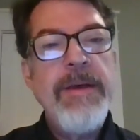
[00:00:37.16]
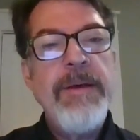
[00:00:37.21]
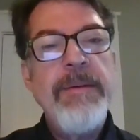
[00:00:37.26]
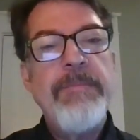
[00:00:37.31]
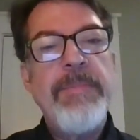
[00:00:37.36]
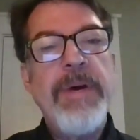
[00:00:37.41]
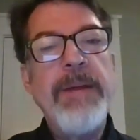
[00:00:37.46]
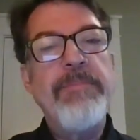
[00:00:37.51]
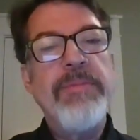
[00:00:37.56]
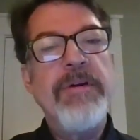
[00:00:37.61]

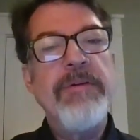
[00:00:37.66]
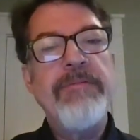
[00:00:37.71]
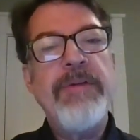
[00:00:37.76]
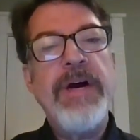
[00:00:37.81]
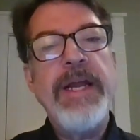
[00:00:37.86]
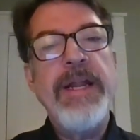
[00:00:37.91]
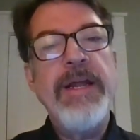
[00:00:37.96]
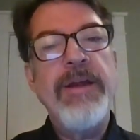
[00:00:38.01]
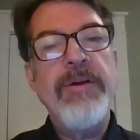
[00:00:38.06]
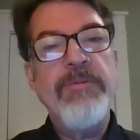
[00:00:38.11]
by
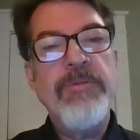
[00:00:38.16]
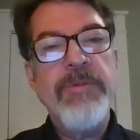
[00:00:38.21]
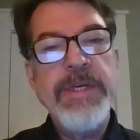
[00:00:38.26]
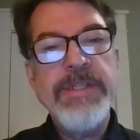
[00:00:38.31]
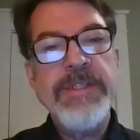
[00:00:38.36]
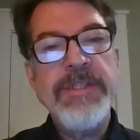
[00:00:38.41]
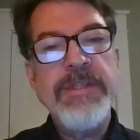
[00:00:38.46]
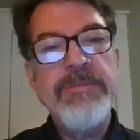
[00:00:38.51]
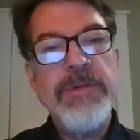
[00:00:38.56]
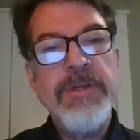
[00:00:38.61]
providing
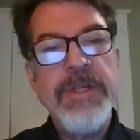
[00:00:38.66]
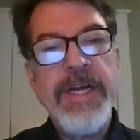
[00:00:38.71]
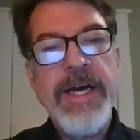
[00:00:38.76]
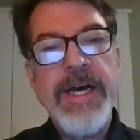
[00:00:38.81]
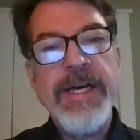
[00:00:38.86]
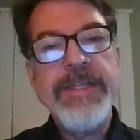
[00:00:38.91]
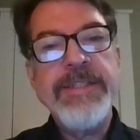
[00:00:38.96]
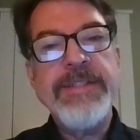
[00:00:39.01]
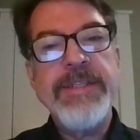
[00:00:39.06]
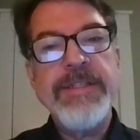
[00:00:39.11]
reasonable
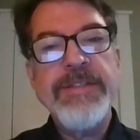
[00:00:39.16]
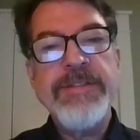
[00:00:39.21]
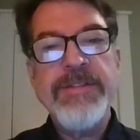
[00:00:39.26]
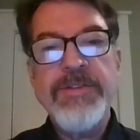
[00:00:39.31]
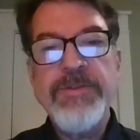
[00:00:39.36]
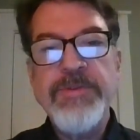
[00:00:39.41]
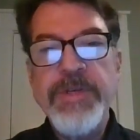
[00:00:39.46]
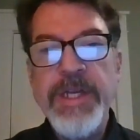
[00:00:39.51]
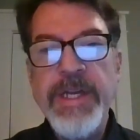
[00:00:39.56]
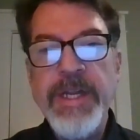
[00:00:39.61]
access
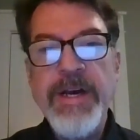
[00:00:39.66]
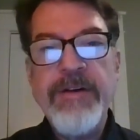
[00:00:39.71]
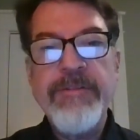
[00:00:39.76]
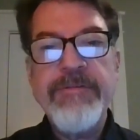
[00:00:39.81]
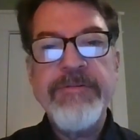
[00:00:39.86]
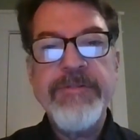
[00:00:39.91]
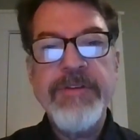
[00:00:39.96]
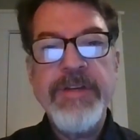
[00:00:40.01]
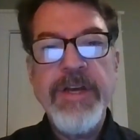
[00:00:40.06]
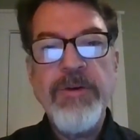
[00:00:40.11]
to
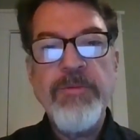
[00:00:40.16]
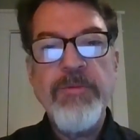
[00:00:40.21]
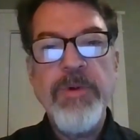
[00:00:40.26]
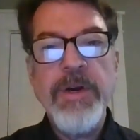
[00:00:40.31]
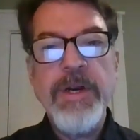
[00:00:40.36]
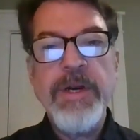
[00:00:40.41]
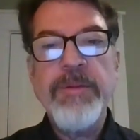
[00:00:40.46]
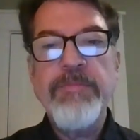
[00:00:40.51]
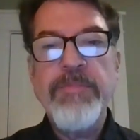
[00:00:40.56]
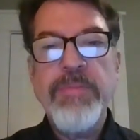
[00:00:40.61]
enough
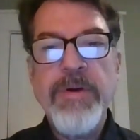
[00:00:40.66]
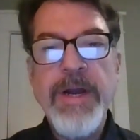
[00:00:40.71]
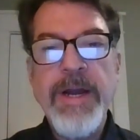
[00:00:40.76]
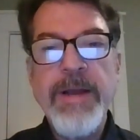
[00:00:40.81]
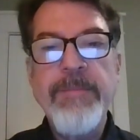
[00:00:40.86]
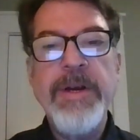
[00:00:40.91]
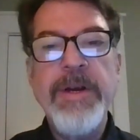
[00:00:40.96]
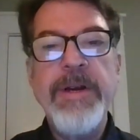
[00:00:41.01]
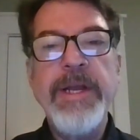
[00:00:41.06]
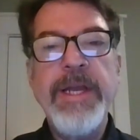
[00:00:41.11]
network
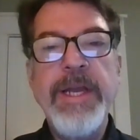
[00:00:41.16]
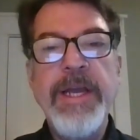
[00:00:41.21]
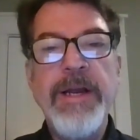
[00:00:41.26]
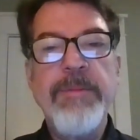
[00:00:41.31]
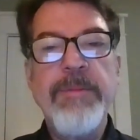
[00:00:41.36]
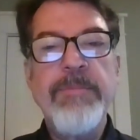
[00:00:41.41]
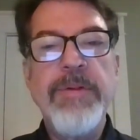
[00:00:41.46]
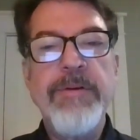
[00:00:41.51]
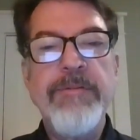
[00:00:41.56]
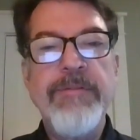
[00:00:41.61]
primary
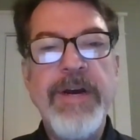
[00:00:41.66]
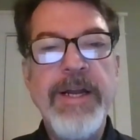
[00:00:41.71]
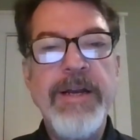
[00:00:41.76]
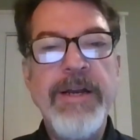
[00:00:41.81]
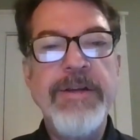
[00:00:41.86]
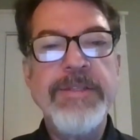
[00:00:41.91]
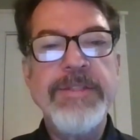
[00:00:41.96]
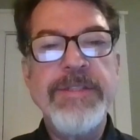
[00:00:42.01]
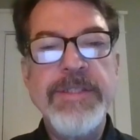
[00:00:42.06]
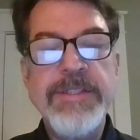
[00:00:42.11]
care
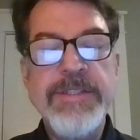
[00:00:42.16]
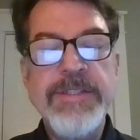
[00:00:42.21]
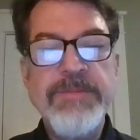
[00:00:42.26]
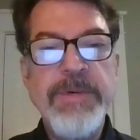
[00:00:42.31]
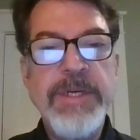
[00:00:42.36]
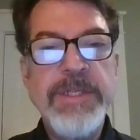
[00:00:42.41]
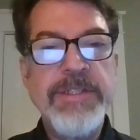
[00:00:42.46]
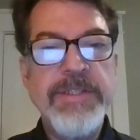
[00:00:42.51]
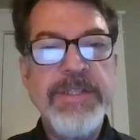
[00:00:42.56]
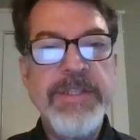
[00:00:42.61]
providers and
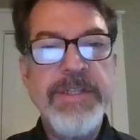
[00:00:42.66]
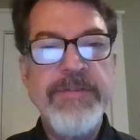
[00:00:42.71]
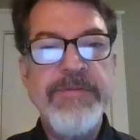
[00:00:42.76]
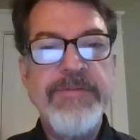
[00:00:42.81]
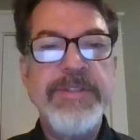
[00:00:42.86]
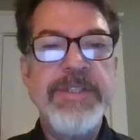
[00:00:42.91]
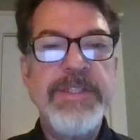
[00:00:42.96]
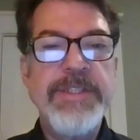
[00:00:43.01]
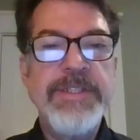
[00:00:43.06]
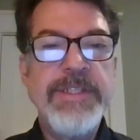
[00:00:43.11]
specialty
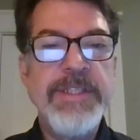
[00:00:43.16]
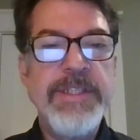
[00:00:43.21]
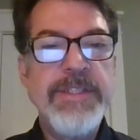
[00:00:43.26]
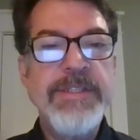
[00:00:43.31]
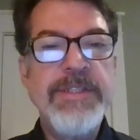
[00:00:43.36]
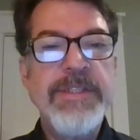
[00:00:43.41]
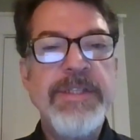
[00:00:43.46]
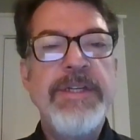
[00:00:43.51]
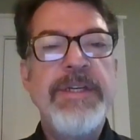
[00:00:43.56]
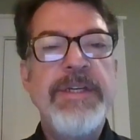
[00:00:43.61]

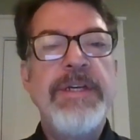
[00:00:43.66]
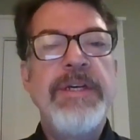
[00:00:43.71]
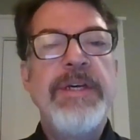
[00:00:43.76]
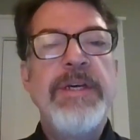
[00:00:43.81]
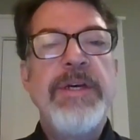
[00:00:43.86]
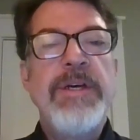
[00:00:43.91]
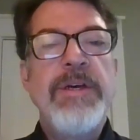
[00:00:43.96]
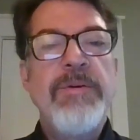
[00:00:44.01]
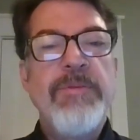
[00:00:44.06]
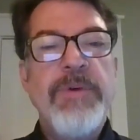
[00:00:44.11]
physicians
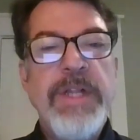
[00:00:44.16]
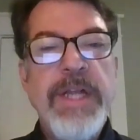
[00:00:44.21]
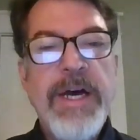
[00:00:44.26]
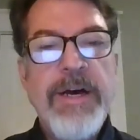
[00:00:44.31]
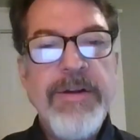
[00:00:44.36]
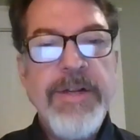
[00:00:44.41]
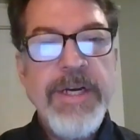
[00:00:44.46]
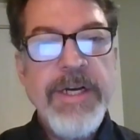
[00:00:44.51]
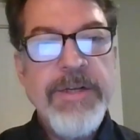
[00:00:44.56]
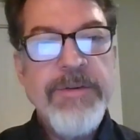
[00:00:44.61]

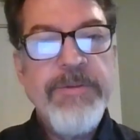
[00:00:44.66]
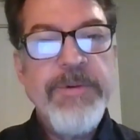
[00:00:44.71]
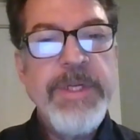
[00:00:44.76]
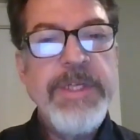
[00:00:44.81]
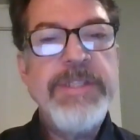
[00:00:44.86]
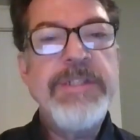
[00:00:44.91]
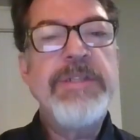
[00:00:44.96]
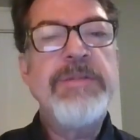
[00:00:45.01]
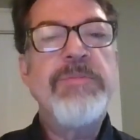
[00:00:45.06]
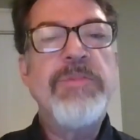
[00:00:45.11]
without
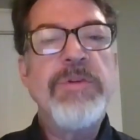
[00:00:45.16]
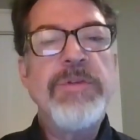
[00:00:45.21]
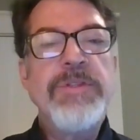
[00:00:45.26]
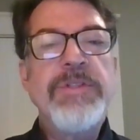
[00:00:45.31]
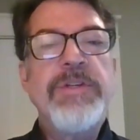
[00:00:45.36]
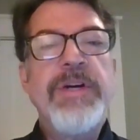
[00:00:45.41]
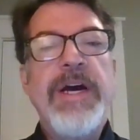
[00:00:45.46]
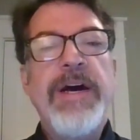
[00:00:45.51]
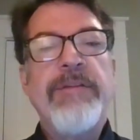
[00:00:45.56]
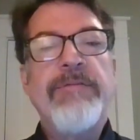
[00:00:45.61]
unreasonable
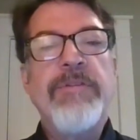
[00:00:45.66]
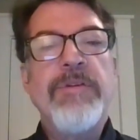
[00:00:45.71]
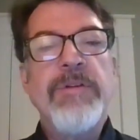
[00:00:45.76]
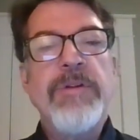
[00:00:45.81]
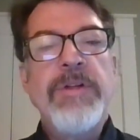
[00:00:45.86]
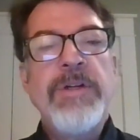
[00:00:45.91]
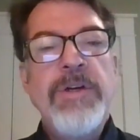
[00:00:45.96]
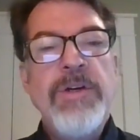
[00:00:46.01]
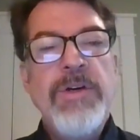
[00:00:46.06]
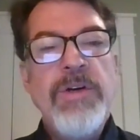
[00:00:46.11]

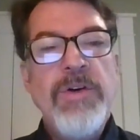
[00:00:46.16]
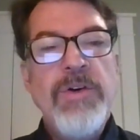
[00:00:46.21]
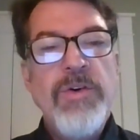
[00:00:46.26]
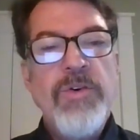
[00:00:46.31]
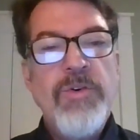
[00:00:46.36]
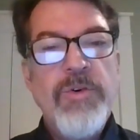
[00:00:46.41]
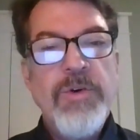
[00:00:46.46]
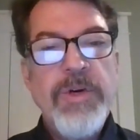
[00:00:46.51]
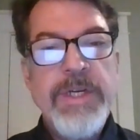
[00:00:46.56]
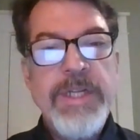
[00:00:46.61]
travel
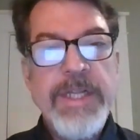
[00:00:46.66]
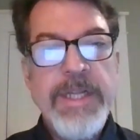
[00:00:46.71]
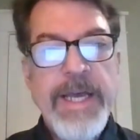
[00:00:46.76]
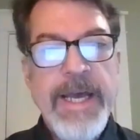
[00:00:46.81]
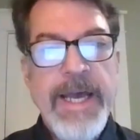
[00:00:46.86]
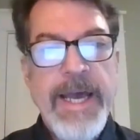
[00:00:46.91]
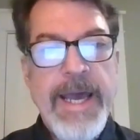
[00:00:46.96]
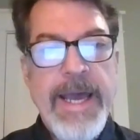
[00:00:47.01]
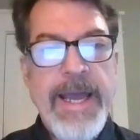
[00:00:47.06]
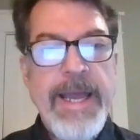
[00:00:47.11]
or
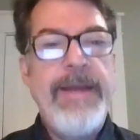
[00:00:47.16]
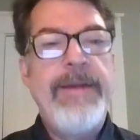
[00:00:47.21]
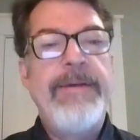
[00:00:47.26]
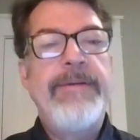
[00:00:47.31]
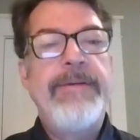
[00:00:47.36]
delay.